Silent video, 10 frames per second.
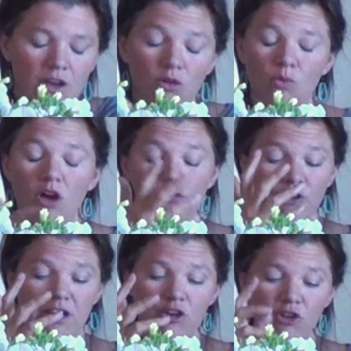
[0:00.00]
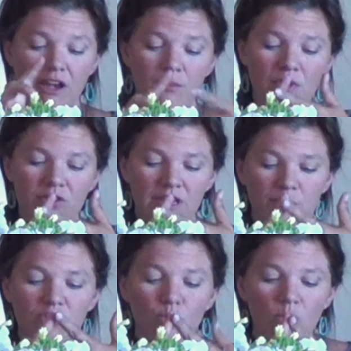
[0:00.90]
I'll reiterate them, I'll say them.
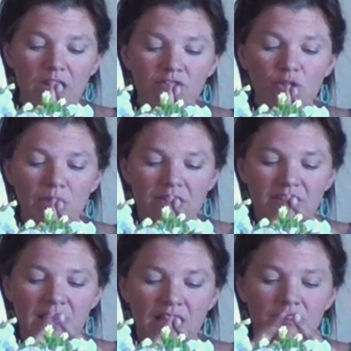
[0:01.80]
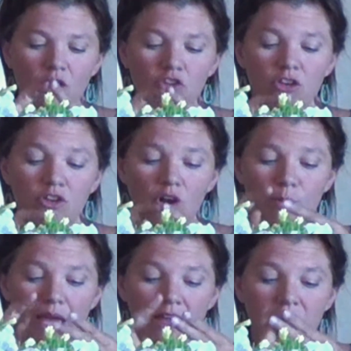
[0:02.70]
So what have you been seeing as all good or all
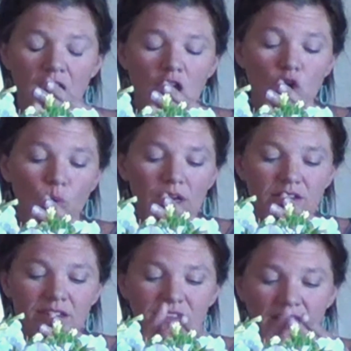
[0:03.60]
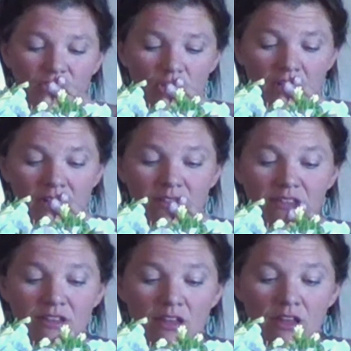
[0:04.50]
bad? What
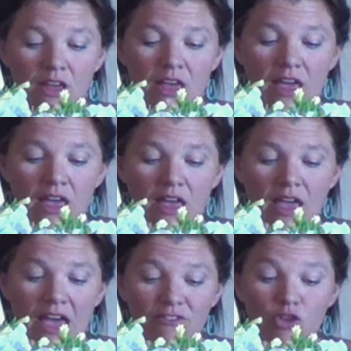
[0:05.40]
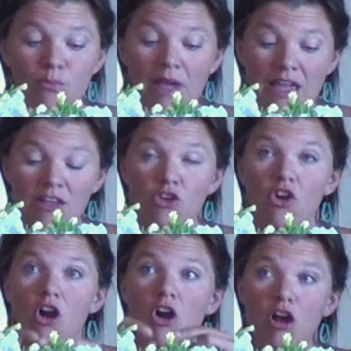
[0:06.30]
decisions have you made
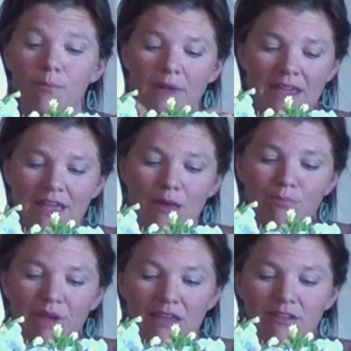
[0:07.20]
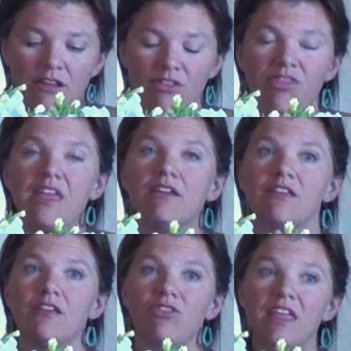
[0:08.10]
or are making based on
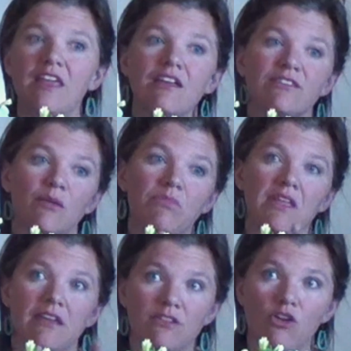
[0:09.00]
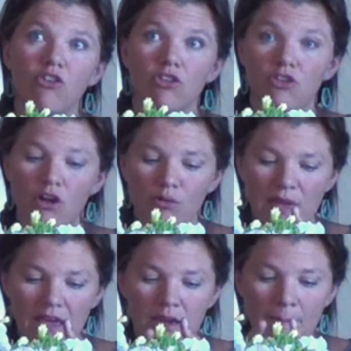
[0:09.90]
thinking something is all good or all
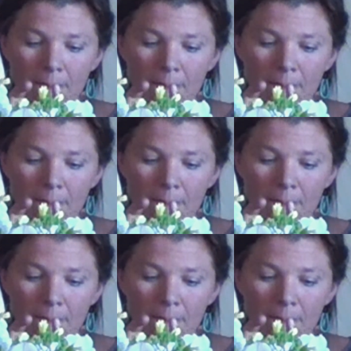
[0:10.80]
bad?